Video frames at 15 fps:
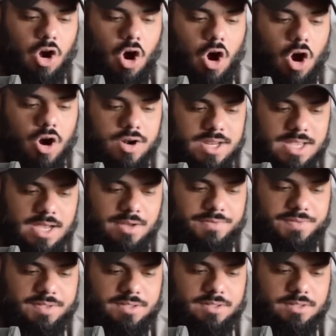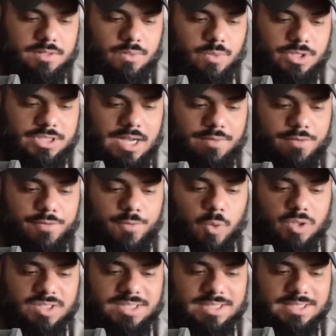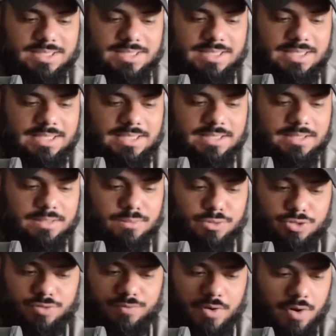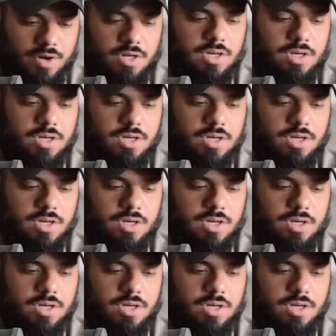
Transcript: R D Fs, which have a four sixteen, which is very